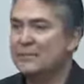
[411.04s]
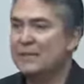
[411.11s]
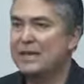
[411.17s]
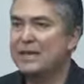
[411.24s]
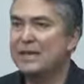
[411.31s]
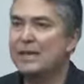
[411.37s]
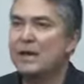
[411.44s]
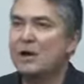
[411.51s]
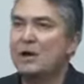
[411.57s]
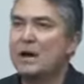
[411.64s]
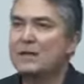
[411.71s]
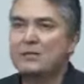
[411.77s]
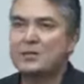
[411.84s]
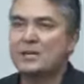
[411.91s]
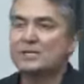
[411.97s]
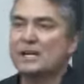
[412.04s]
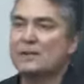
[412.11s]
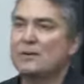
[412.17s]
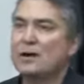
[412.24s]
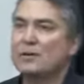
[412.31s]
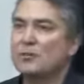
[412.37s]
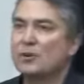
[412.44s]
there. Other things I
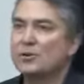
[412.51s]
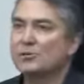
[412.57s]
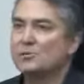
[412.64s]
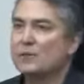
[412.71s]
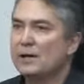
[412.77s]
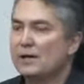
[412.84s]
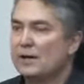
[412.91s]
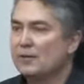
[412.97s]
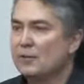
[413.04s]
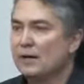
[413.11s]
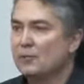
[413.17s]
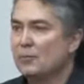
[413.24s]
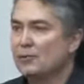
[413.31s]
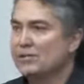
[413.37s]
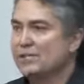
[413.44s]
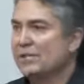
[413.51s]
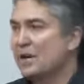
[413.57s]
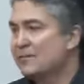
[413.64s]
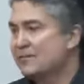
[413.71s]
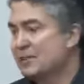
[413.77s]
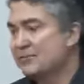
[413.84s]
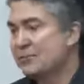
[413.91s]
might want, well, I might want
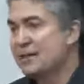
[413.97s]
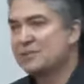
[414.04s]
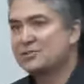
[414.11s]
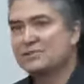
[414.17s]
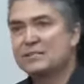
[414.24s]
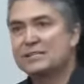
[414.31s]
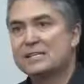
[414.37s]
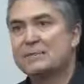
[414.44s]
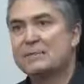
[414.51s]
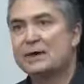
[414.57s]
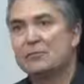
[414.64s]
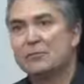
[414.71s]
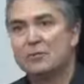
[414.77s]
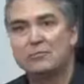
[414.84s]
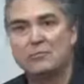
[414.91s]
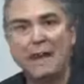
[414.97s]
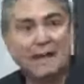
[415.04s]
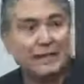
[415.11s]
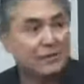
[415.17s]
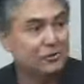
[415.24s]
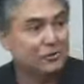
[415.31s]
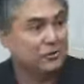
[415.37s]
staff directories, I might want
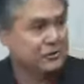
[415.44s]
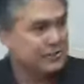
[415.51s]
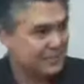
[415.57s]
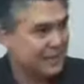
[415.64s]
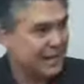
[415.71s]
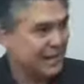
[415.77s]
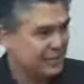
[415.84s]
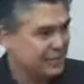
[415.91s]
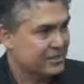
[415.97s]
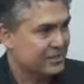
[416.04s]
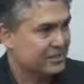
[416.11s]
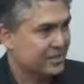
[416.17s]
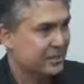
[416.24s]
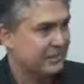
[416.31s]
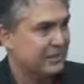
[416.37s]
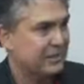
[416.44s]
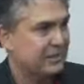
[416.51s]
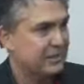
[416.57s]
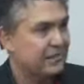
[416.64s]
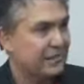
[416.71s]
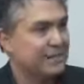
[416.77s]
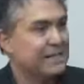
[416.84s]
manuals about,
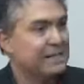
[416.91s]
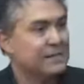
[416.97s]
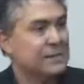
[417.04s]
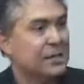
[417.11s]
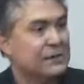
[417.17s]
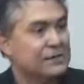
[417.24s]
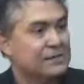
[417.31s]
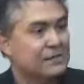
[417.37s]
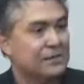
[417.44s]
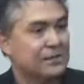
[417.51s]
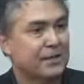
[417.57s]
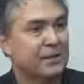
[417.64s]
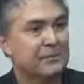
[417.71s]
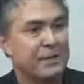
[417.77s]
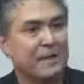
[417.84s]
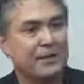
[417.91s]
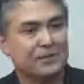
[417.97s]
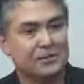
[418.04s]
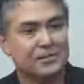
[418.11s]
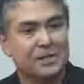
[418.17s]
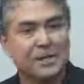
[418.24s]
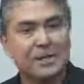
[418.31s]
if I need to know something
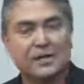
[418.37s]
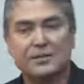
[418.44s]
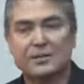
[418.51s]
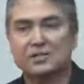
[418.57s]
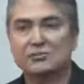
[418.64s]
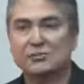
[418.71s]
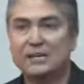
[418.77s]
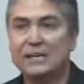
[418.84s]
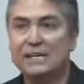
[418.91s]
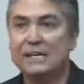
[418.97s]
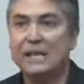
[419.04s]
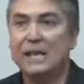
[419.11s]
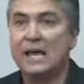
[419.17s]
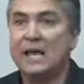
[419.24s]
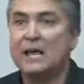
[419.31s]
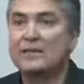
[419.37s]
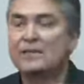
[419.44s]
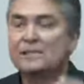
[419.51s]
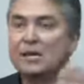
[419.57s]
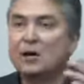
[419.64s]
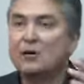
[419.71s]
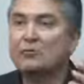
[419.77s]
about the tree.
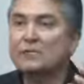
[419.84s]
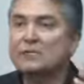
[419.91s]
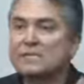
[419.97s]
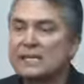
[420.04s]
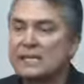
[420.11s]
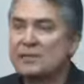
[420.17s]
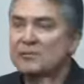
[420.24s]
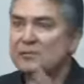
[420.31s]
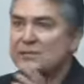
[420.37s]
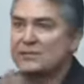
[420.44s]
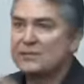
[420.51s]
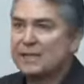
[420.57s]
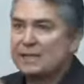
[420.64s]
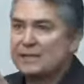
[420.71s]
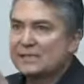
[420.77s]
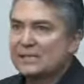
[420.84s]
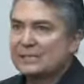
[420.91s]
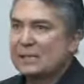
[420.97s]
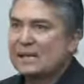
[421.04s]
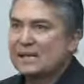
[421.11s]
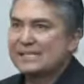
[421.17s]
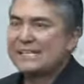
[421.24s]
There's a whole series of things that
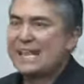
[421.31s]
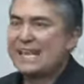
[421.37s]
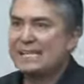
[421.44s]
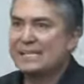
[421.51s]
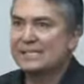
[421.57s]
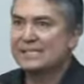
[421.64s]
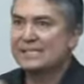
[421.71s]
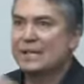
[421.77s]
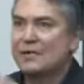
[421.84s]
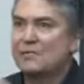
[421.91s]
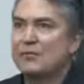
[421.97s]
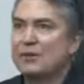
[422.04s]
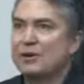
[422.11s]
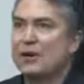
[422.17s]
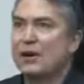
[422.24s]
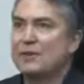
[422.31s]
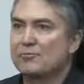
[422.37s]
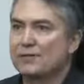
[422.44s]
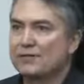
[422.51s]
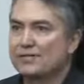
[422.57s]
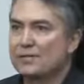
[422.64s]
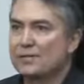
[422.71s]
make sense for an
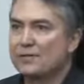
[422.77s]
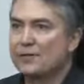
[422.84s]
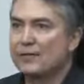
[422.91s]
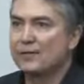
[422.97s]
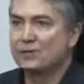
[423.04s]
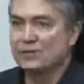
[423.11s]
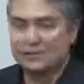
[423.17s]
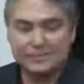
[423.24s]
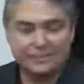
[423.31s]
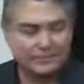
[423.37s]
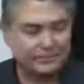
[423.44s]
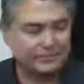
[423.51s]
arborist in the field.